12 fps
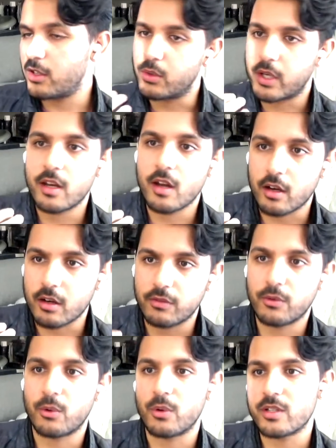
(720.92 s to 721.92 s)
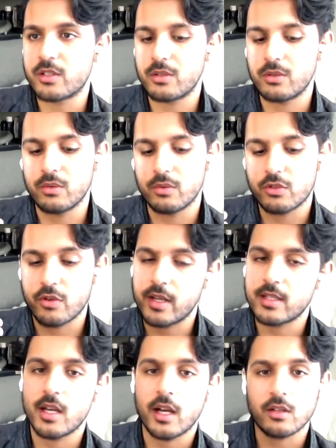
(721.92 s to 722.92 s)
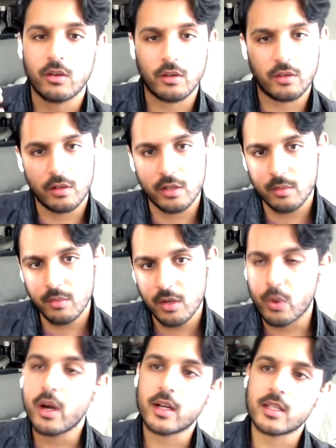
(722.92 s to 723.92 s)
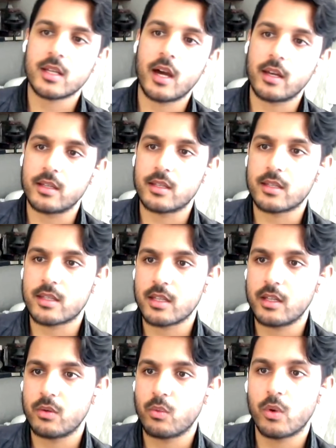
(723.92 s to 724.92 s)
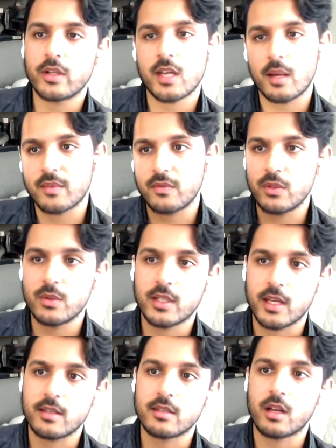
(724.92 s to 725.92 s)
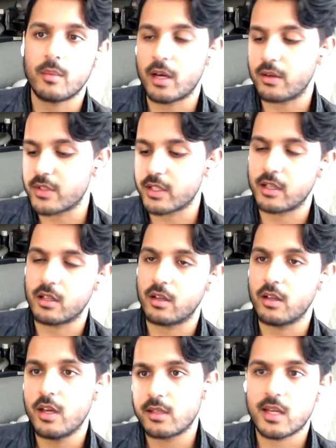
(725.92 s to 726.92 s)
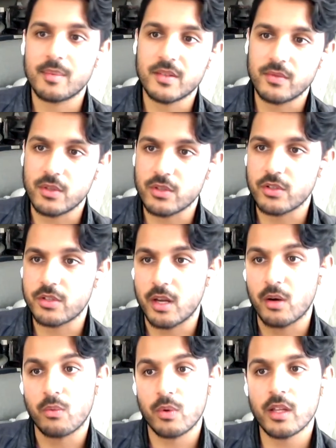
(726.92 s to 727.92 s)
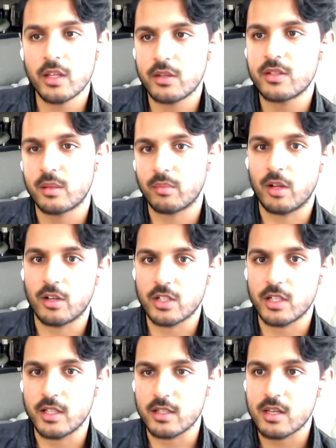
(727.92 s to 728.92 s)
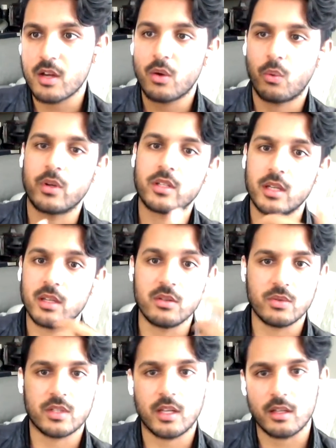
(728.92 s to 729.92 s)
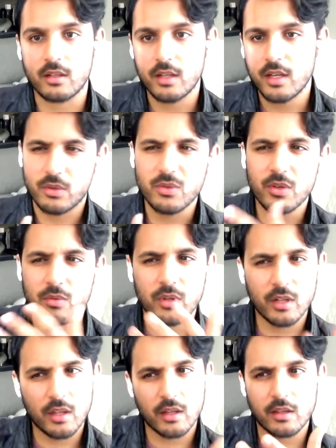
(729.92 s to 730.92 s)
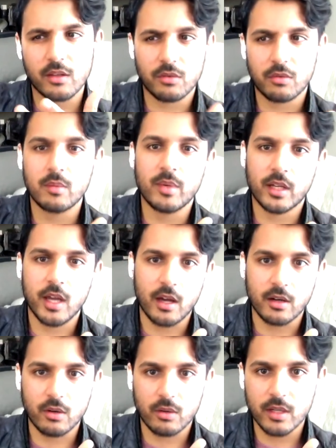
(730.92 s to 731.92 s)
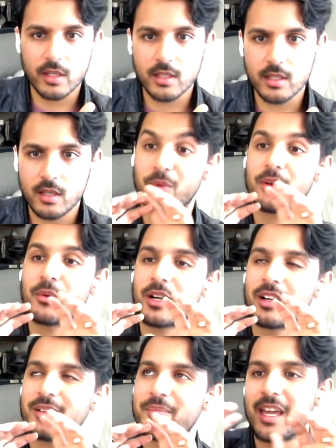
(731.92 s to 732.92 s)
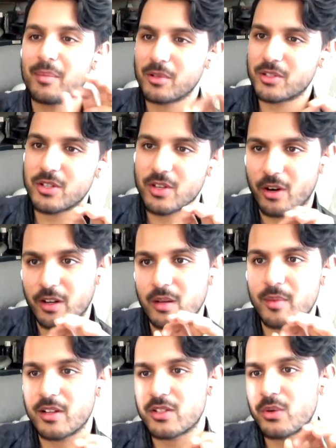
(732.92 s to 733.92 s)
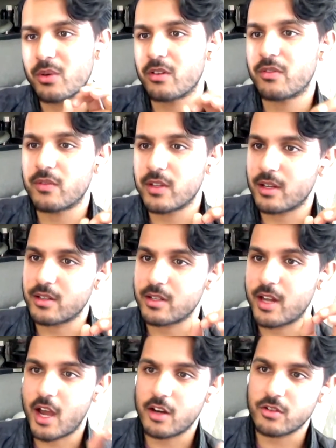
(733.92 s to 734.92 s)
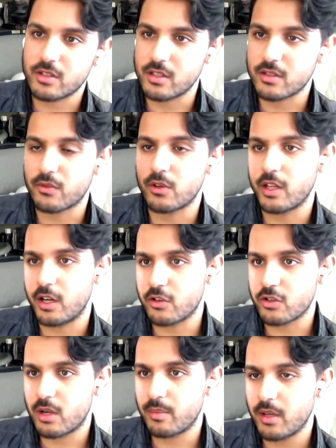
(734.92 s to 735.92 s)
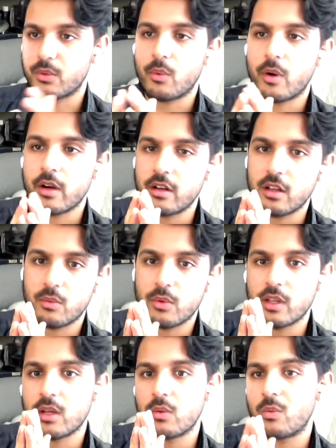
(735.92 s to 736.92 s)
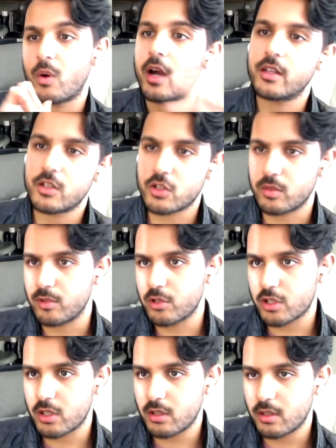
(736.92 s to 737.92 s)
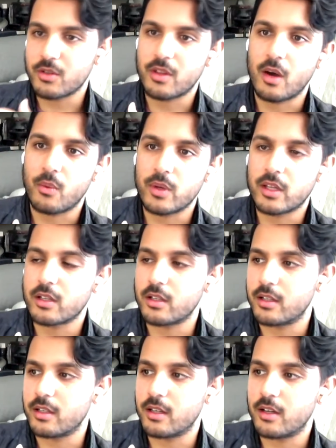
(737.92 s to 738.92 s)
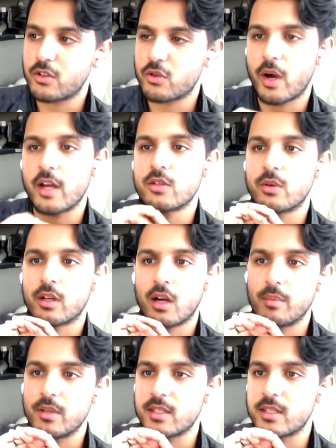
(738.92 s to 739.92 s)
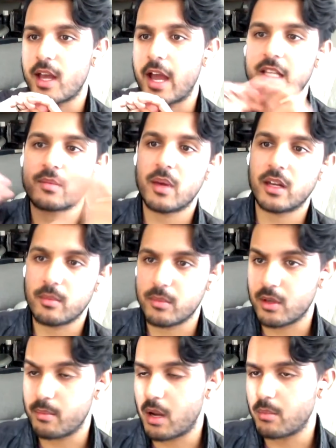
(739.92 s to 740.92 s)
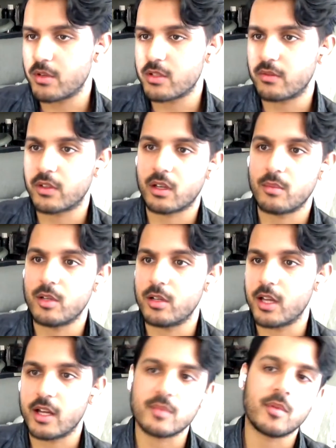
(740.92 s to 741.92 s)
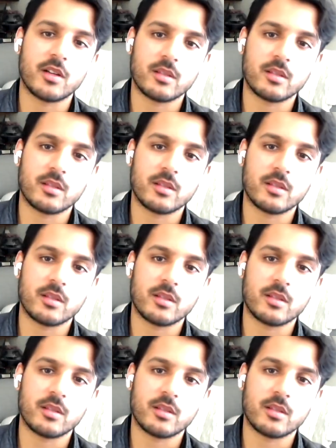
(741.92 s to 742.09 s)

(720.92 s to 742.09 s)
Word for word: and you cannot afford to transfer transact on Ethereum. We're excited to see what types of use cases come out of scale, the types of users that are really using blockchains once they do scale. So those are really like the three big categories. We were able to target about 250,000 addresses for the airdrop. So we wanted a really wide distribution so that we could try to encompass as many members of the community as